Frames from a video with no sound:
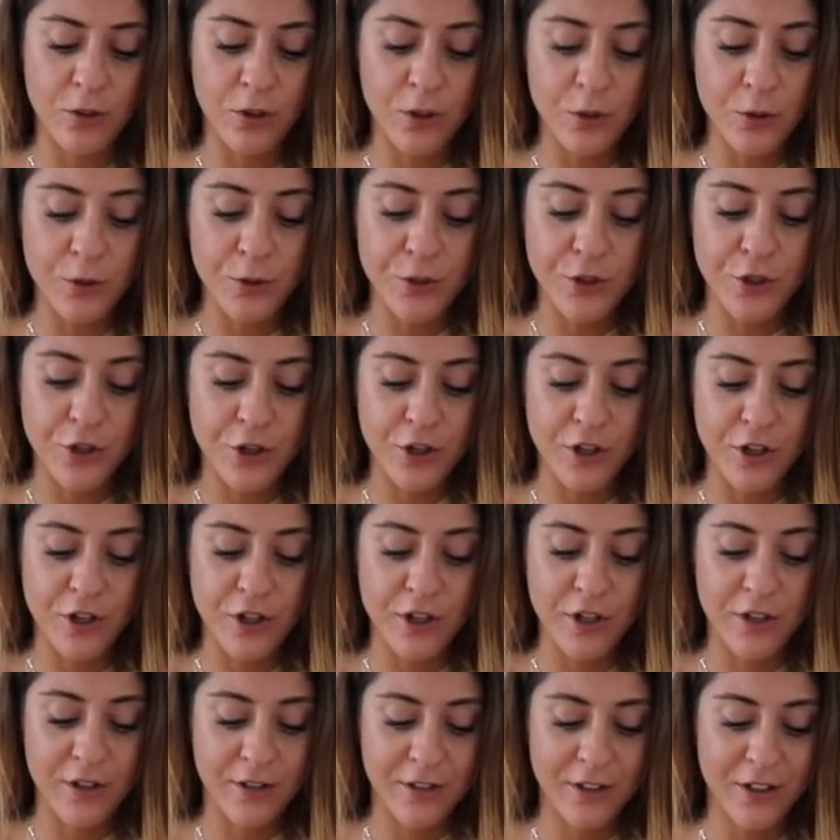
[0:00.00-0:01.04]
lose
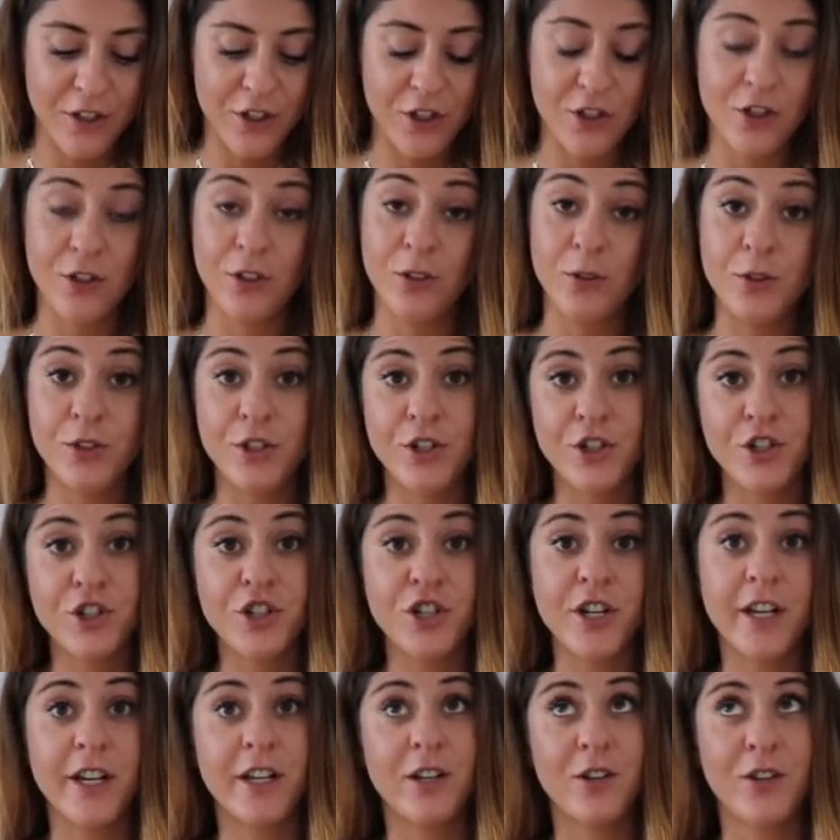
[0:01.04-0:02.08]
your you lose your
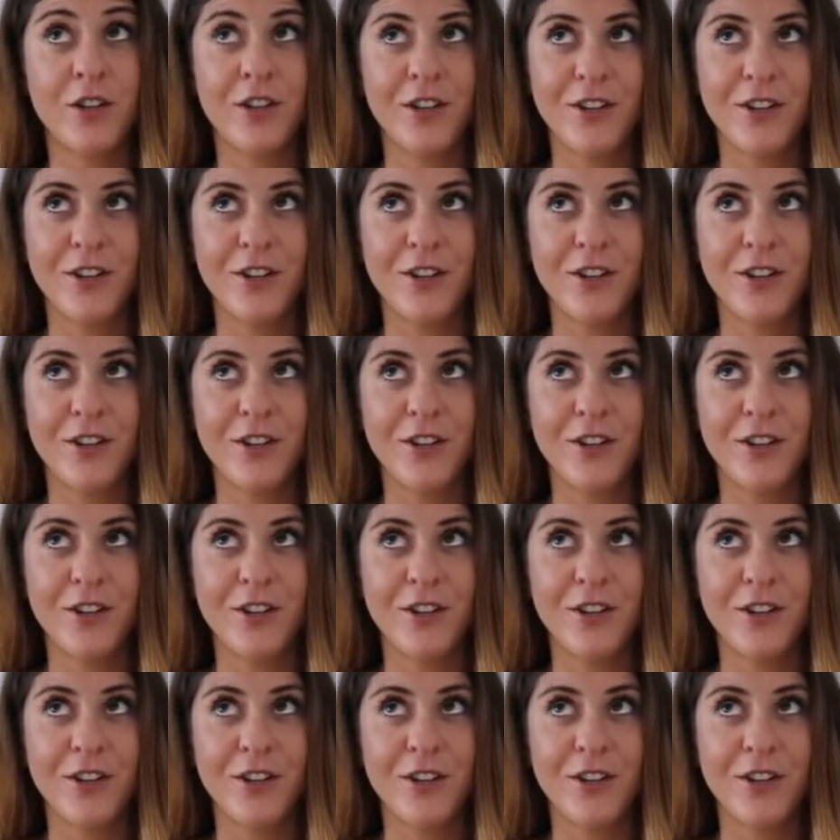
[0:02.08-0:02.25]
shit